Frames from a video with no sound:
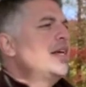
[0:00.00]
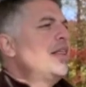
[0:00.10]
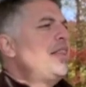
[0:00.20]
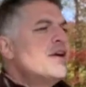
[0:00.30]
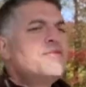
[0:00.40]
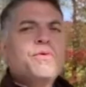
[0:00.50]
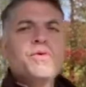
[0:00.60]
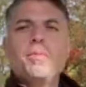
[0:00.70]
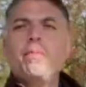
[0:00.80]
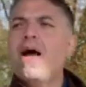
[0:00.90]
Therefore,
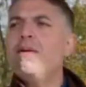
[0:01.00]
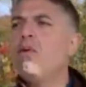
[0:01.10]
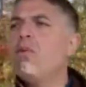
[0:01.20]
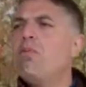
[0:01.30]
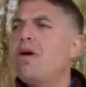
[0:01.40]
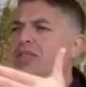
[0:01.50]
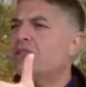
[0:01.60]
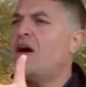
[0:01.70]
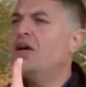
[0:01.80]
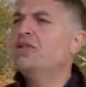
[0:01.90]
the Bible must
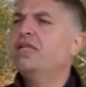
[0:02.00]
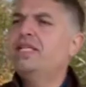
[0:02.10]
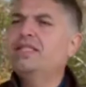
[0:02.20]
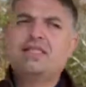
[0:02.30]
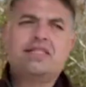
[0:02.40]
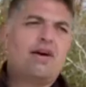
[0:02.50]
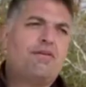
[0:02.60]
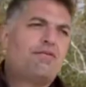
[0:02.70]
contradict itself.